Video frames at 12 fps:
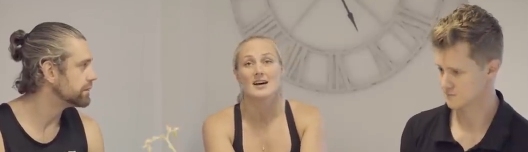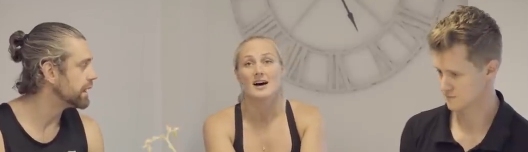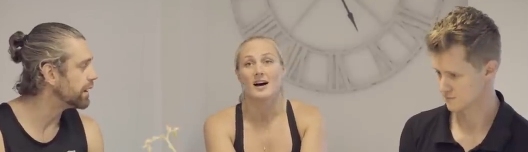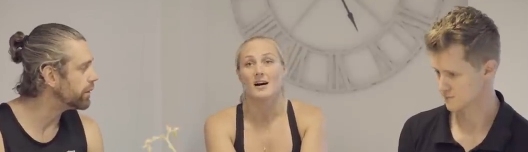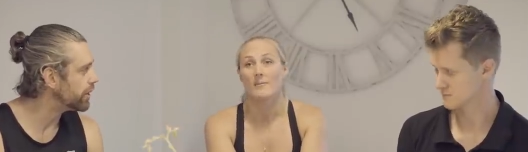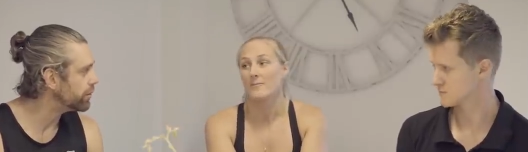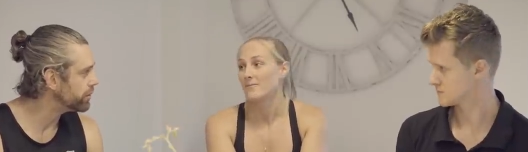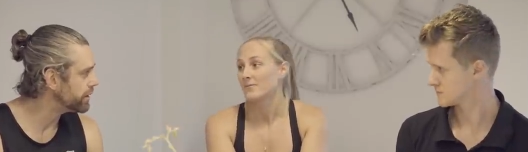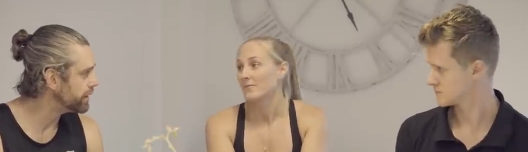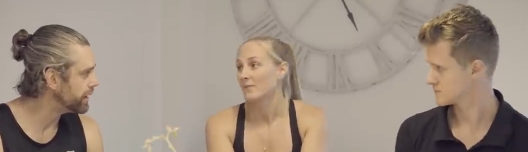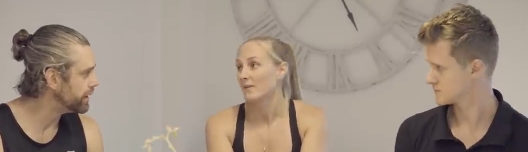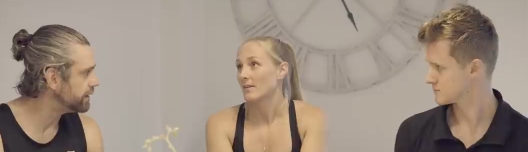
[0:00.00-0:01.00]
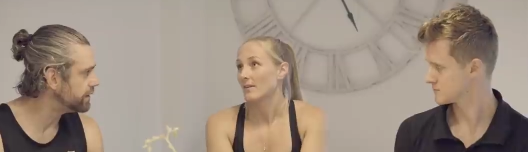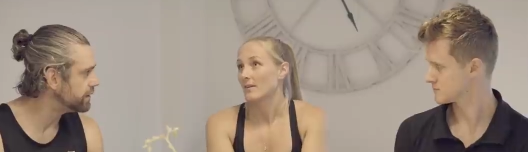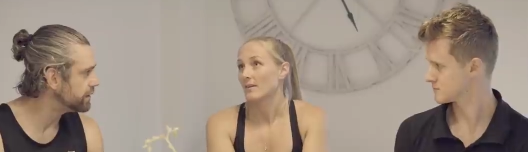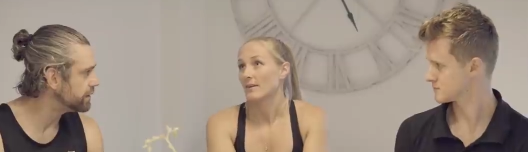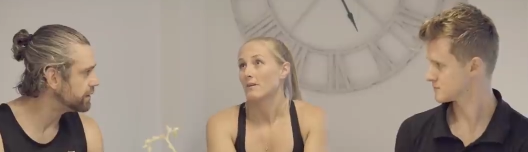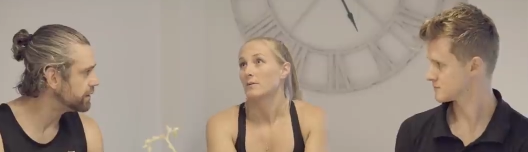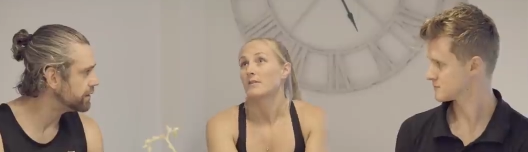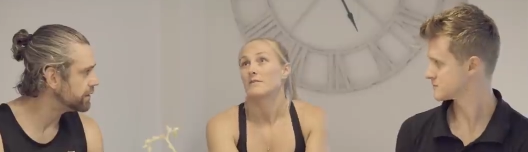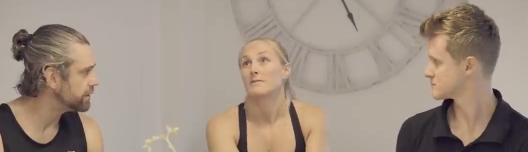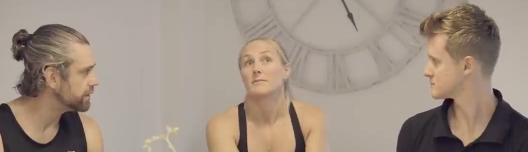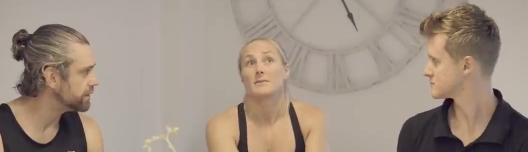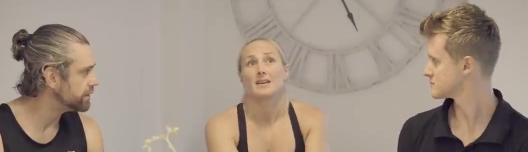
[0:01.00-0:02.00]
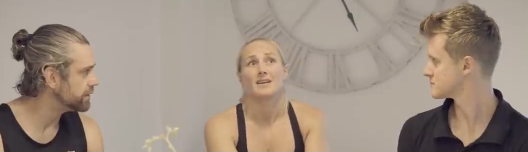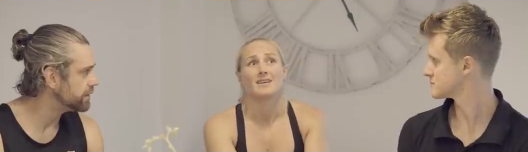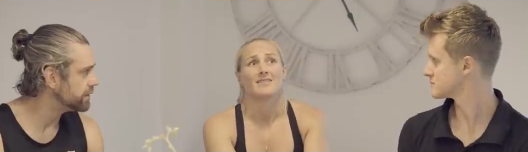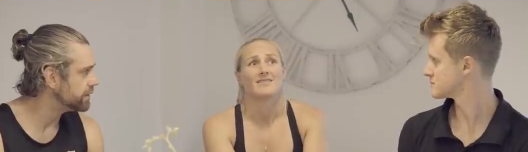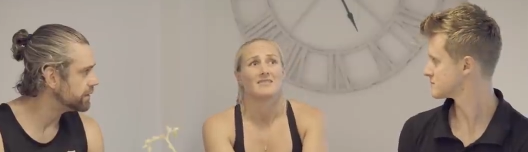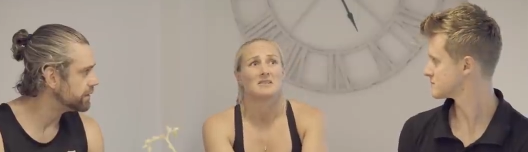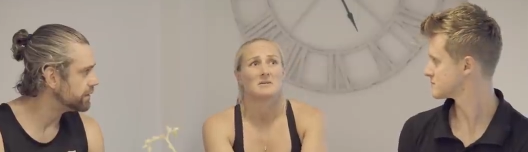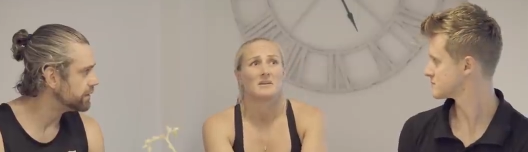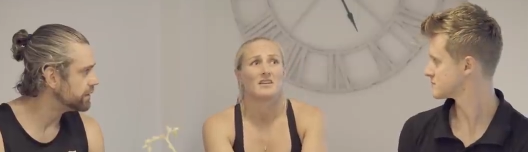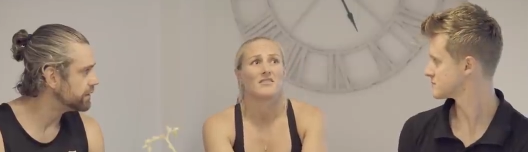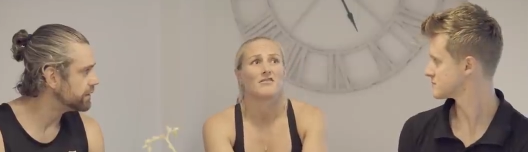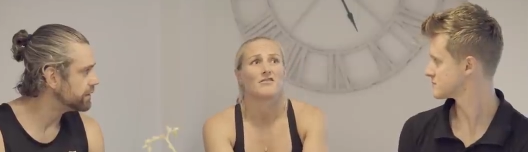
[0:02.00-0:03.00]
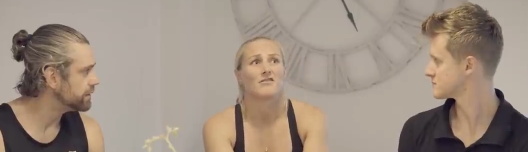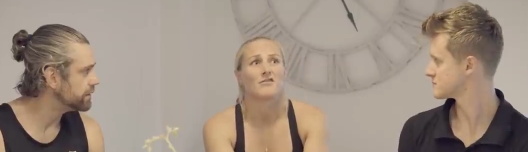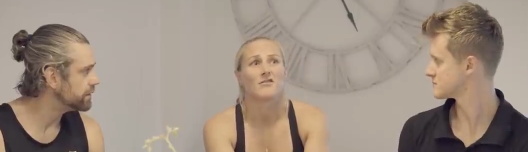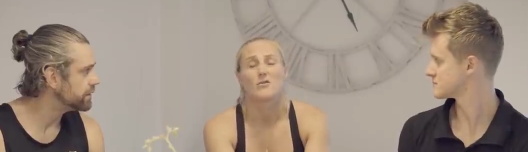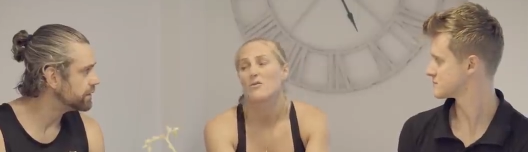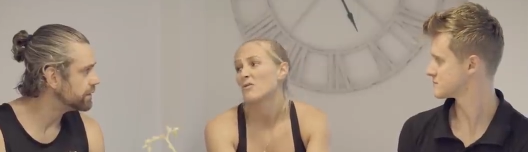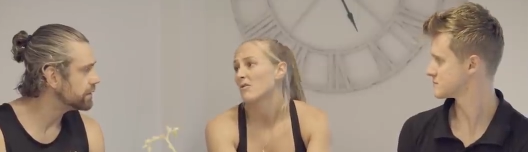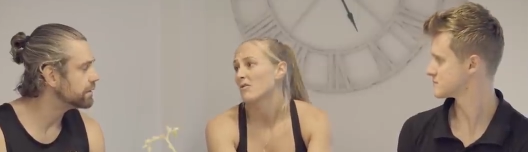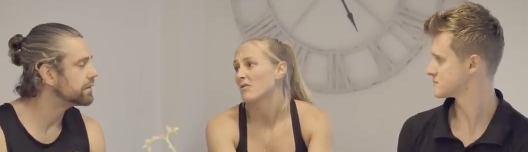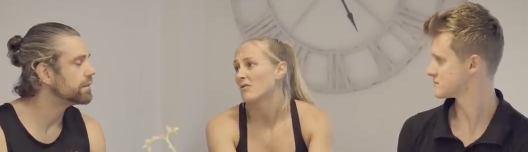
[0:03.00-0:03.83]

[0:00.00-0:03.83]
Speaker 1: How um, old were you then? I would have been what 24,